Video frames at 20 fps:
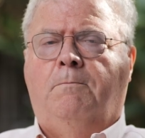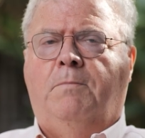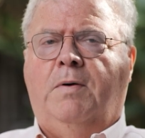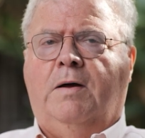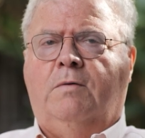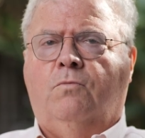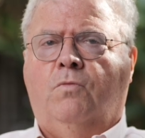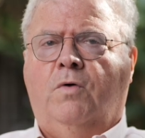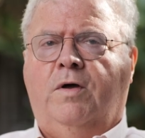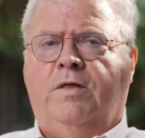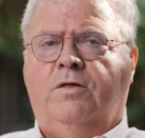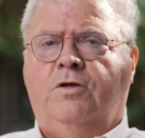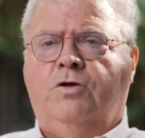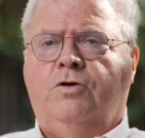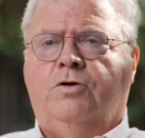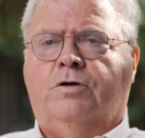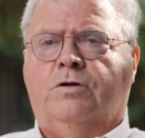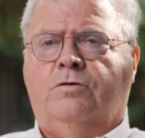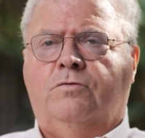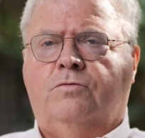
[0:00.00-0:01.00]
But whether
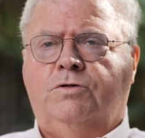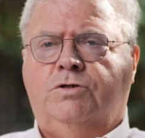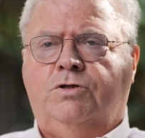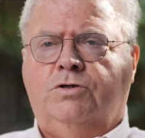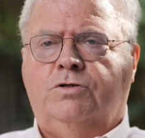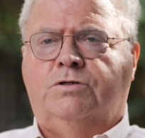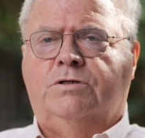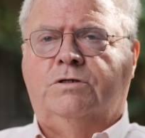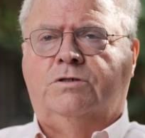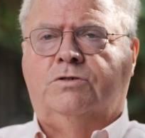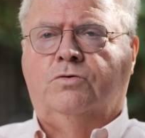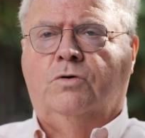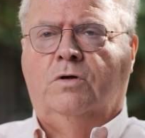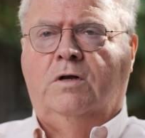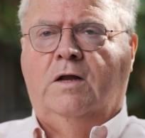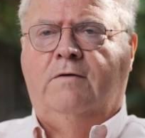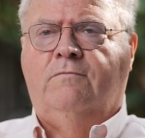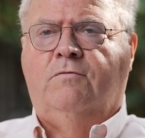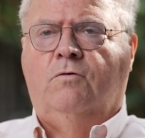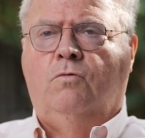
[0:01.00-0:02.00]
you can reduce it to a
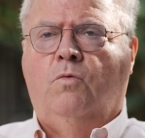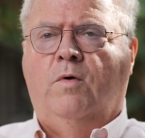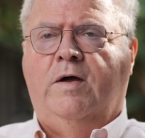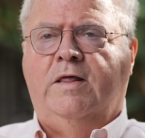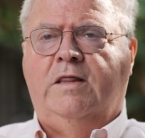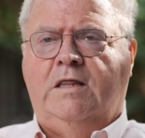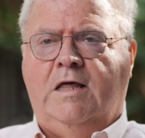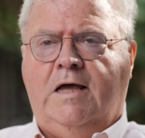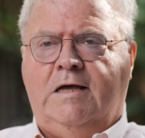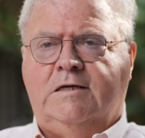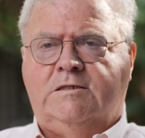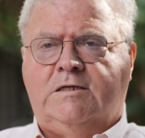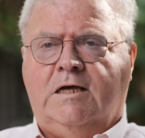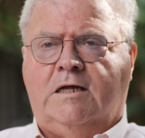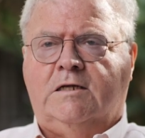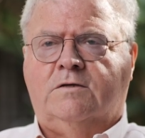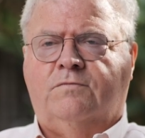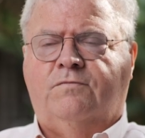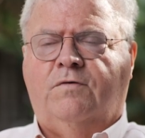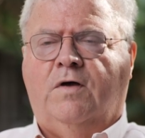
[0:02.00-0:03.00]
level where they're
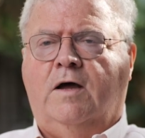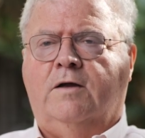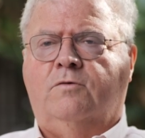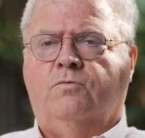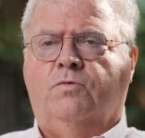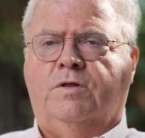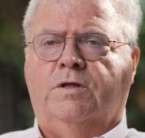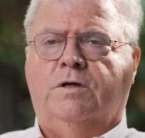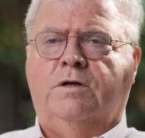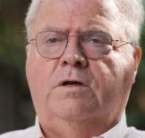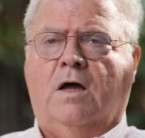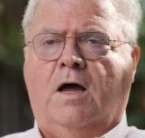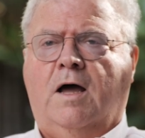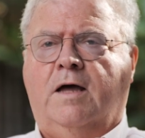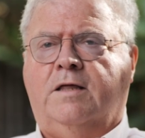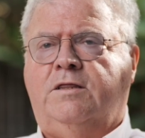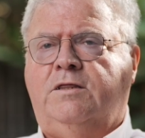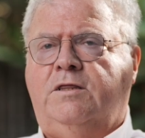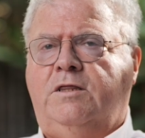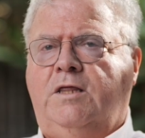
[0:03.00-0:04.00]
satisfied with it,
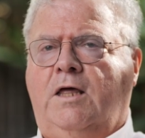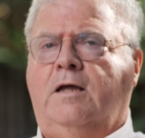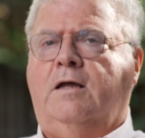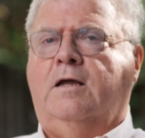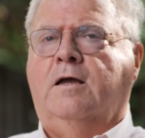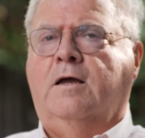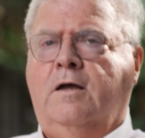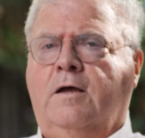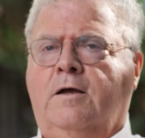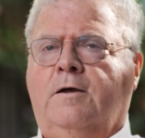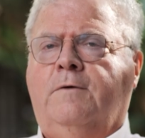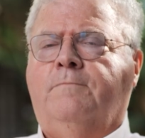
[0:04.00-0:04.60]
I think